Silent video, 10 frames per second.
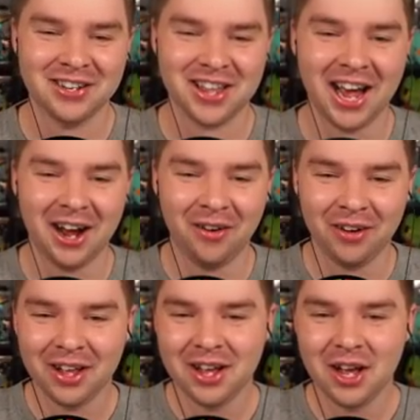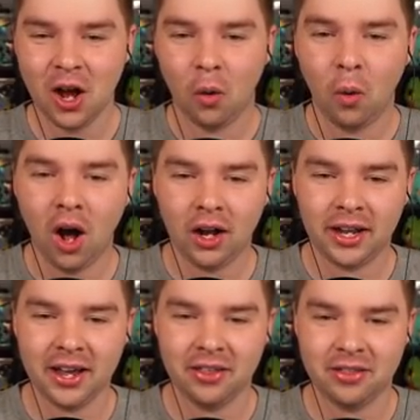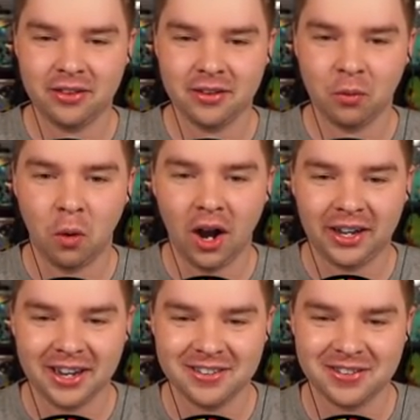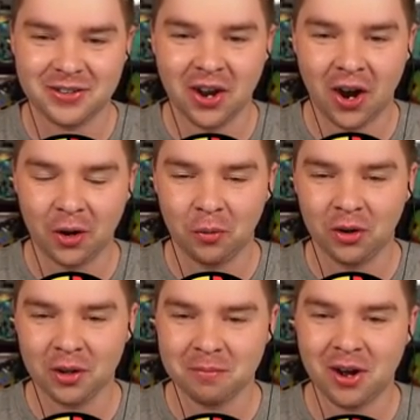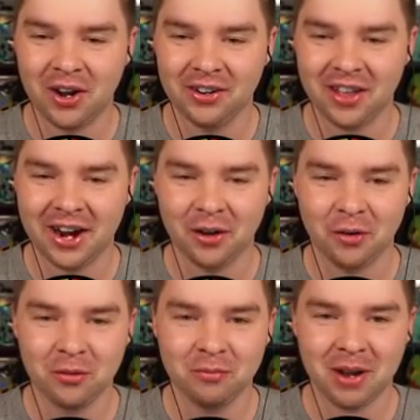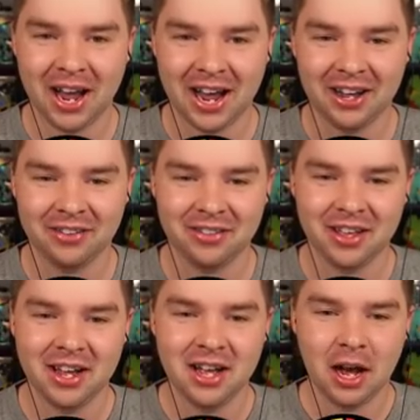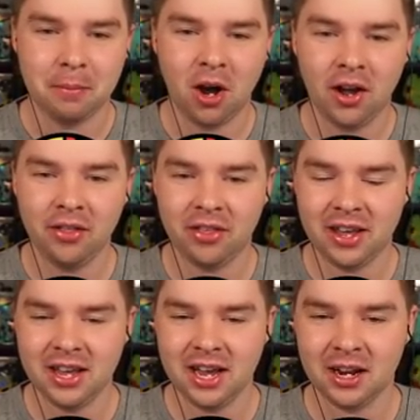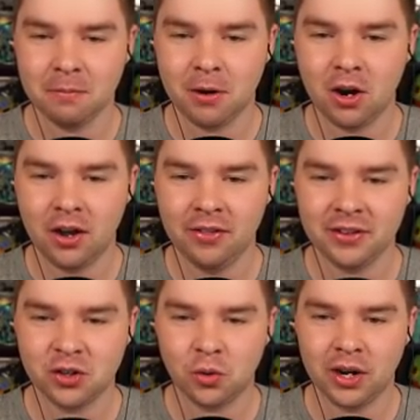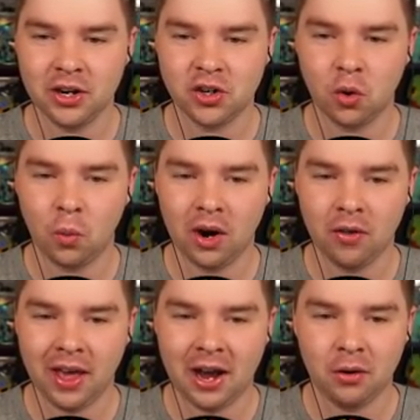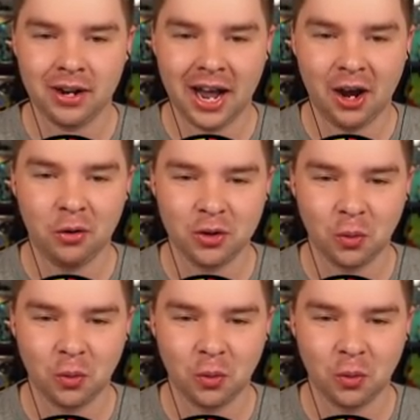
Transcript: As thou walketh walkest onward upon thine own path, upon thee and upon this creation where thou now